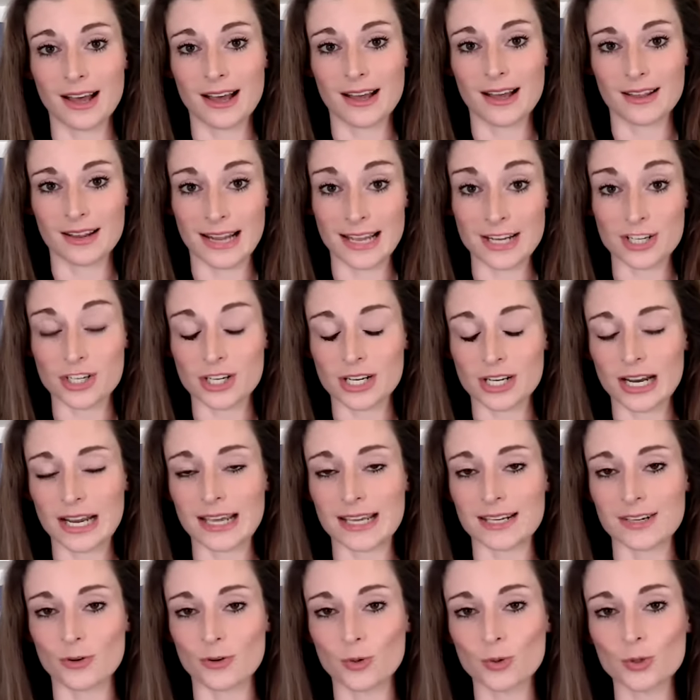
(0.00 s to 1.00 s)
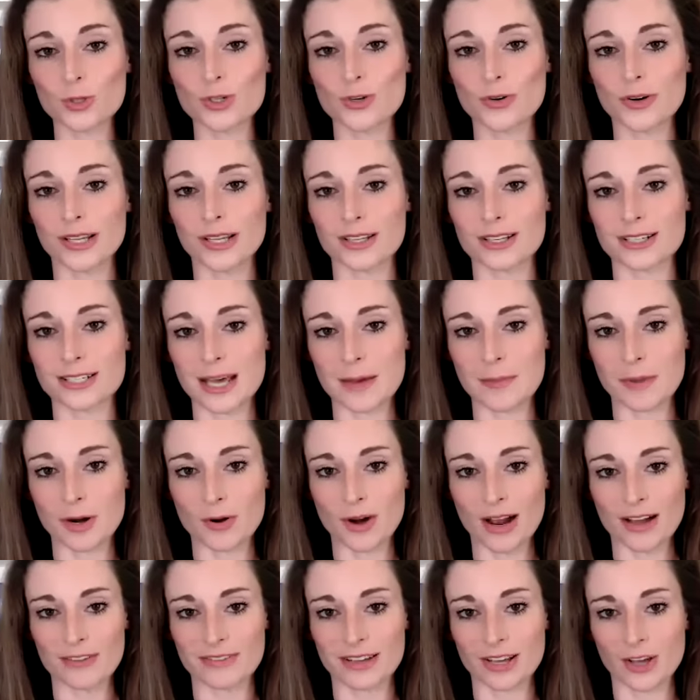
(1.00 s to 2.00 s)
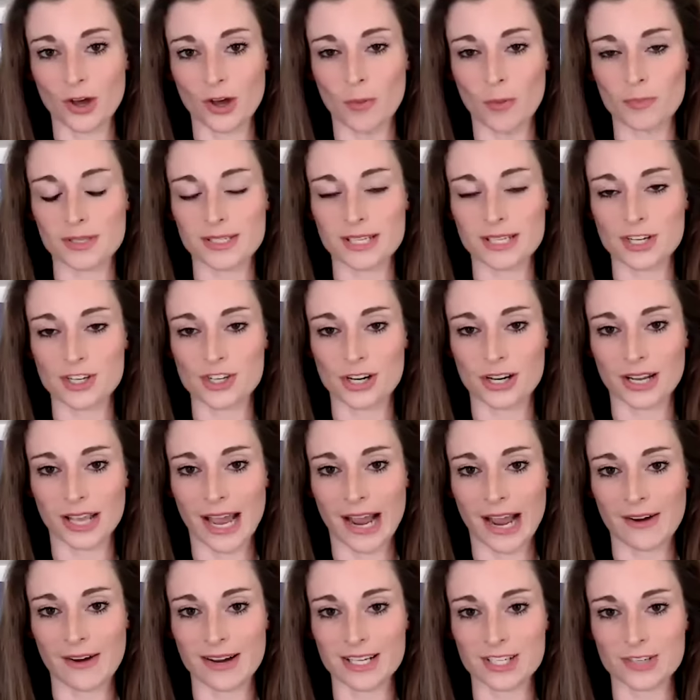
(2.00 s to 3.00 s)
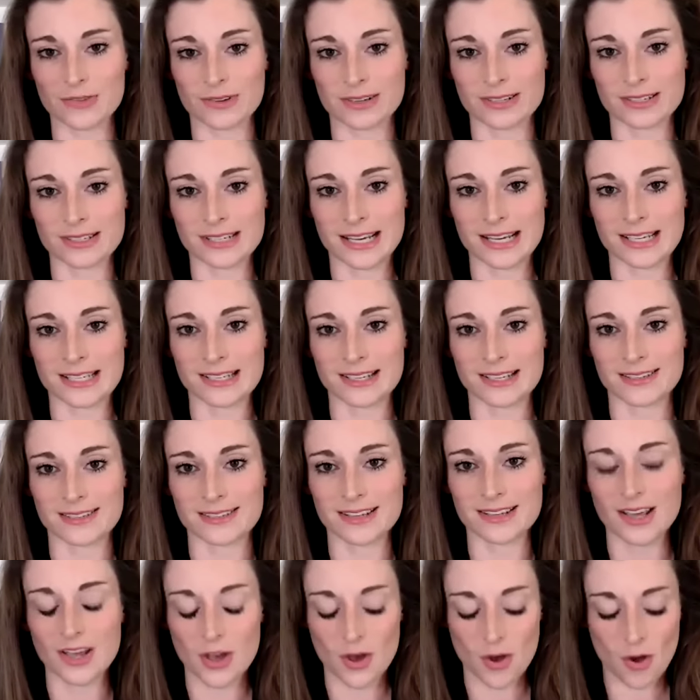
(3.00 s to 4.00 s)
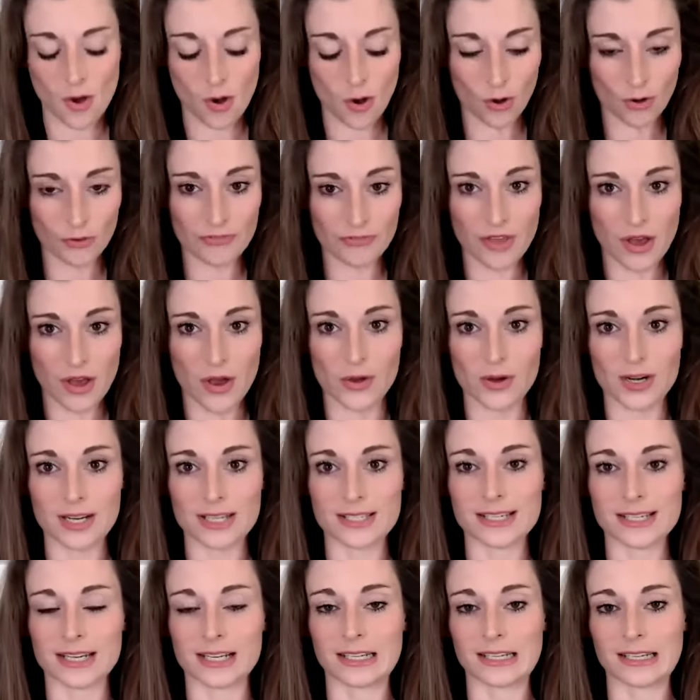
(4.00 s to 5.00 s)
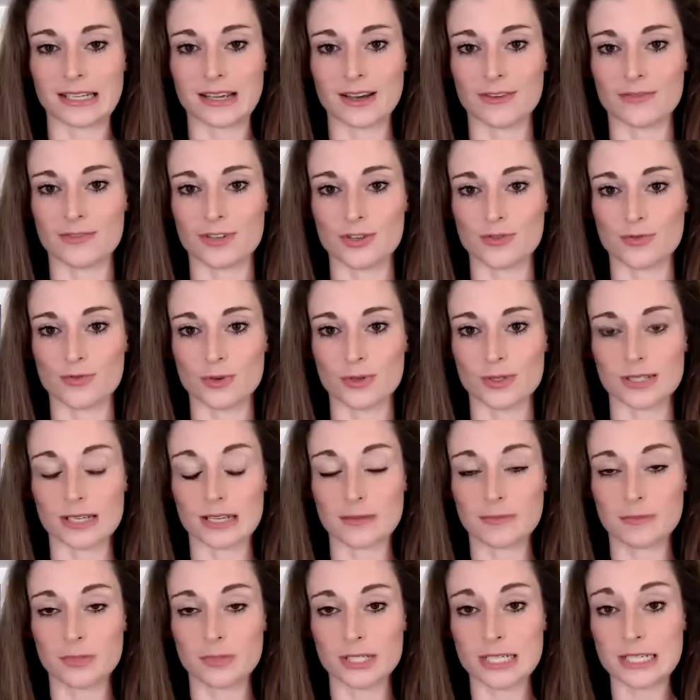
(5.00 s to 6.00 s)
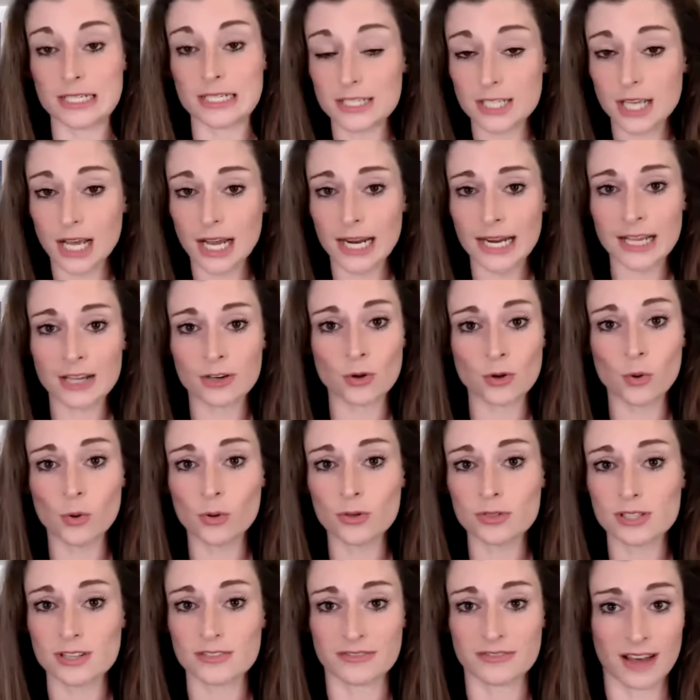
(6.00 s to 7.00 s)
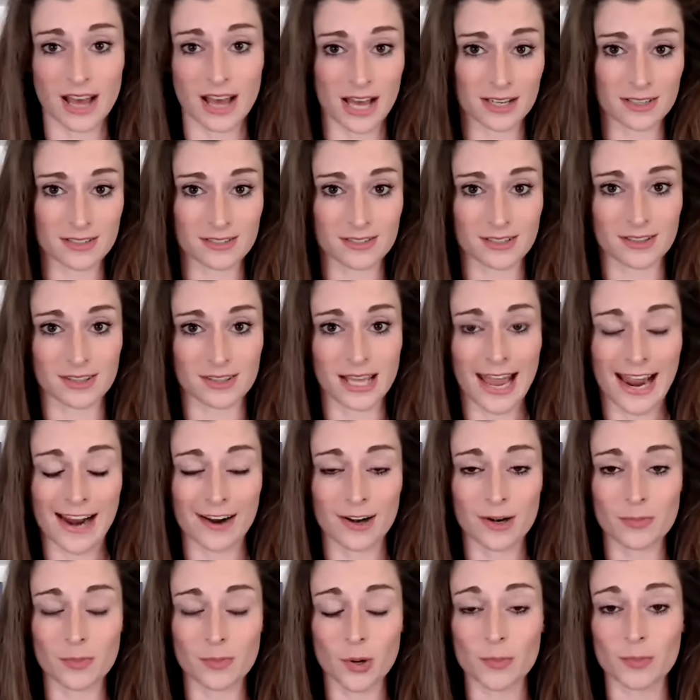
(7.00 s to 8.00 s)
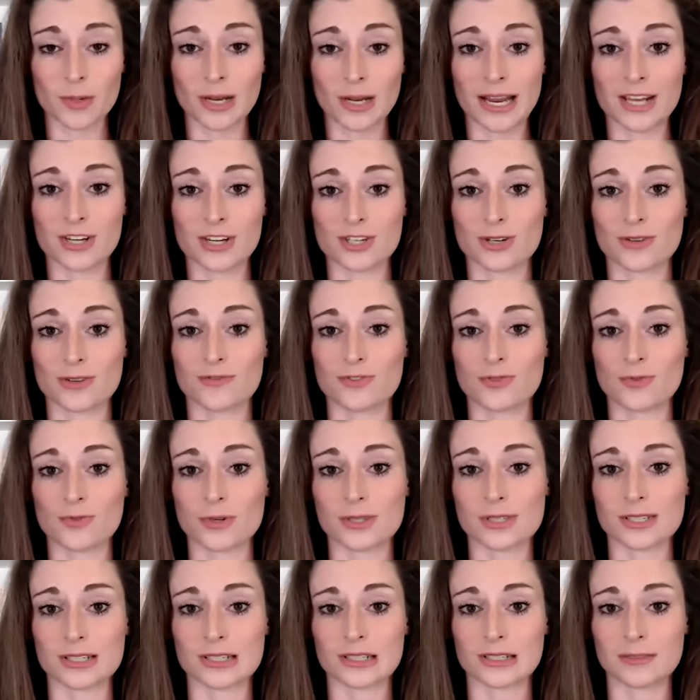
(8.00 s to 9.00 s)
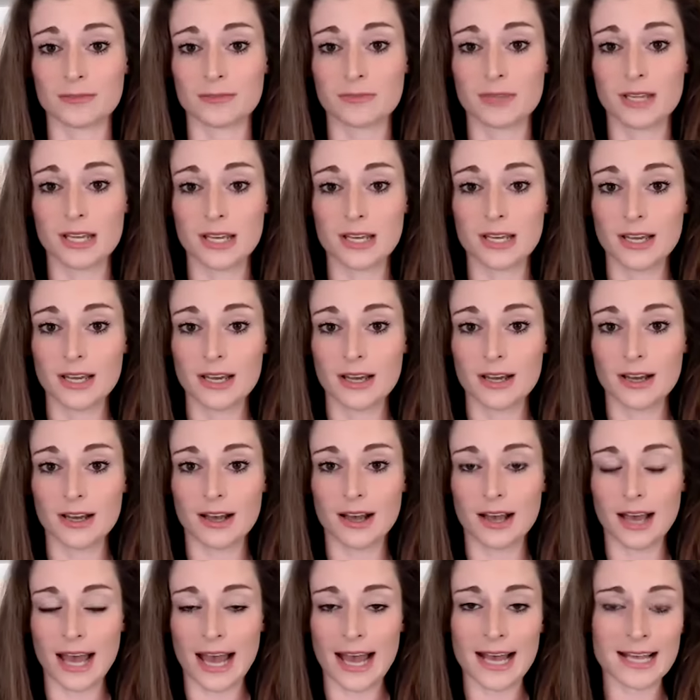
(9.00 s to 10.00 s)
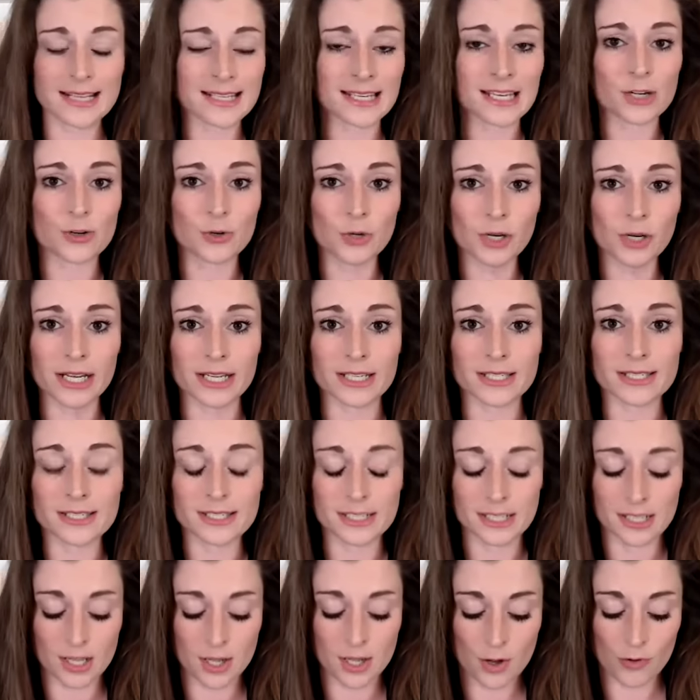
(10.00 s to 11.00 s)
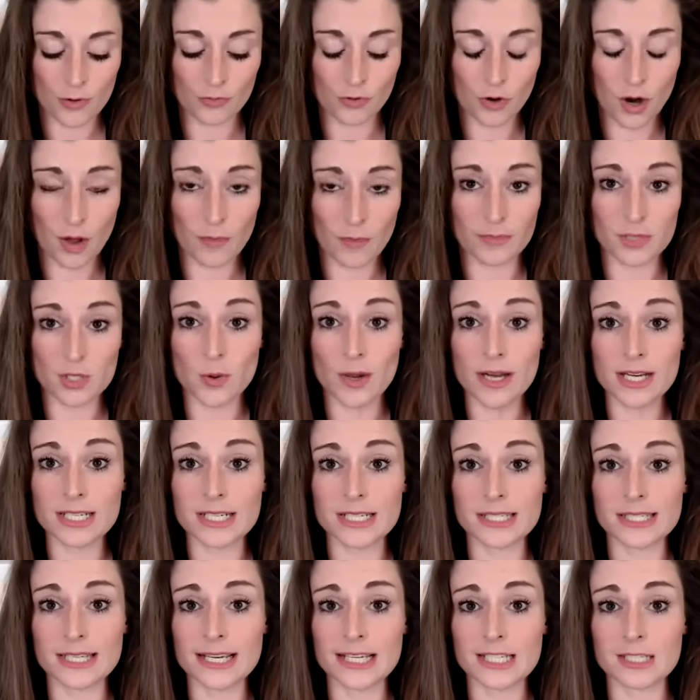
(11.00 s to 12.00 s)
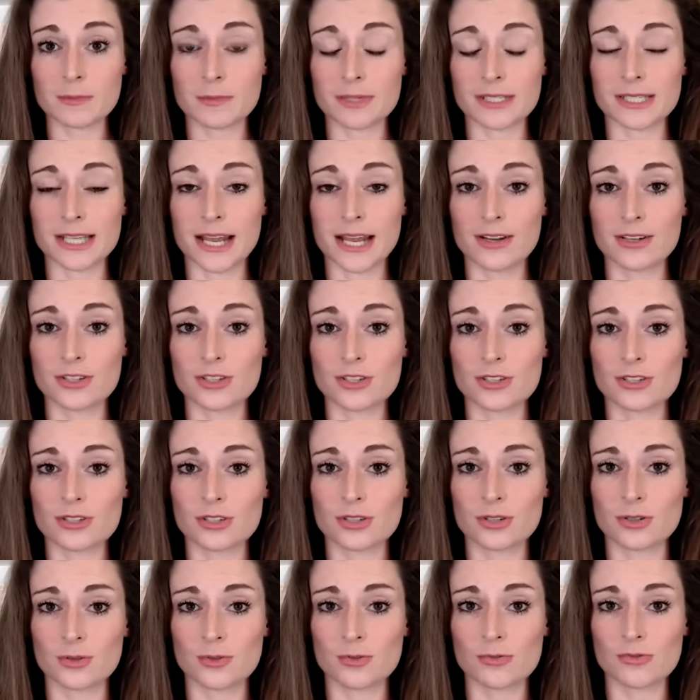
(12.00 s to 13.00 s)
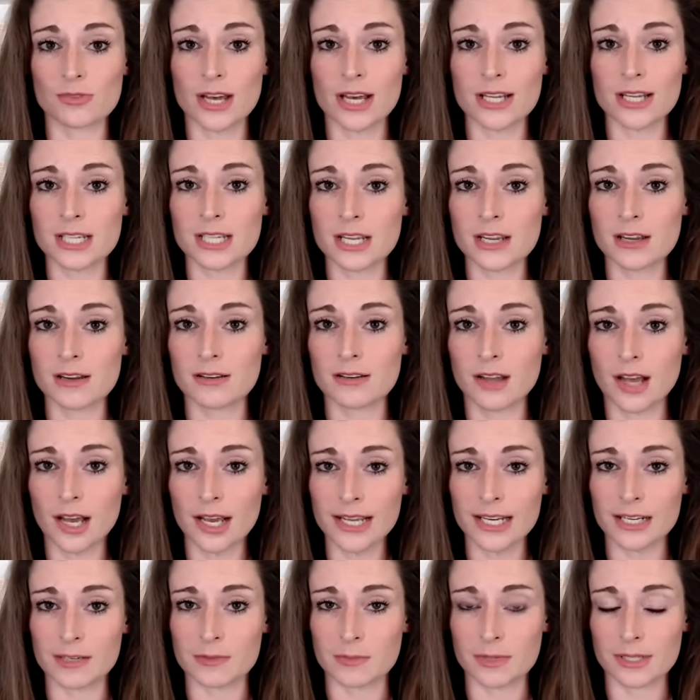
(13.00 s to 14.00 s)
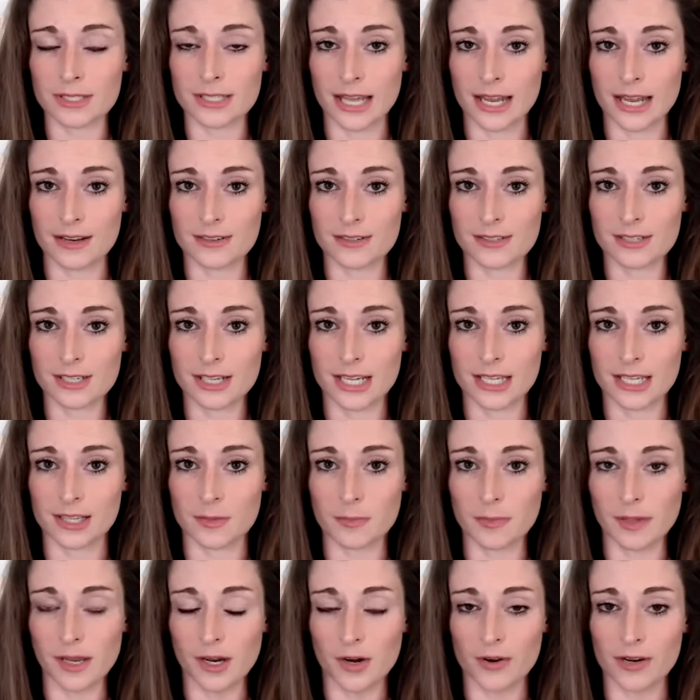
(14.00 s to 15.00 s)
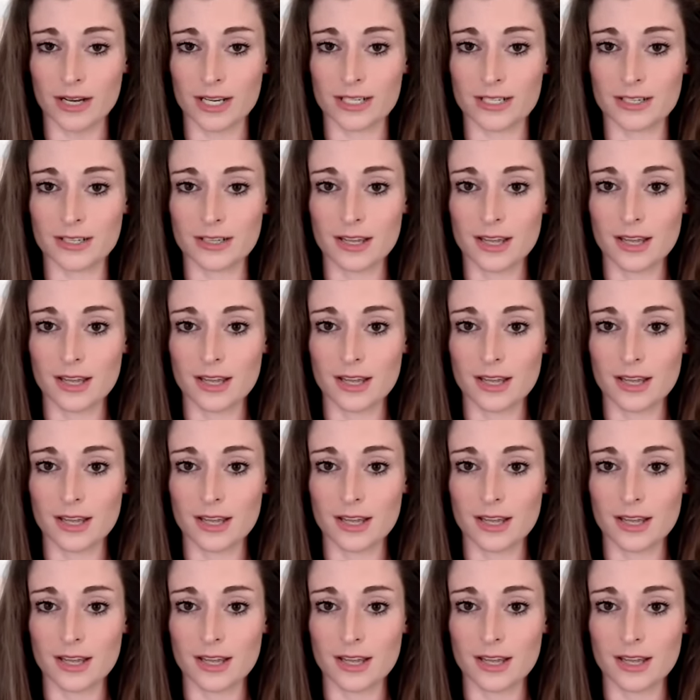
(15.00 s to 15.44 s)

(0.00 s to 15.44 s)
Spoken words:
allegedly at altering the demographic composition, character, and status of the Holy City of Jerusalem, but it entirely ignores the fact that the Arab population of Jerusalem has increased from 26% to 39% in the period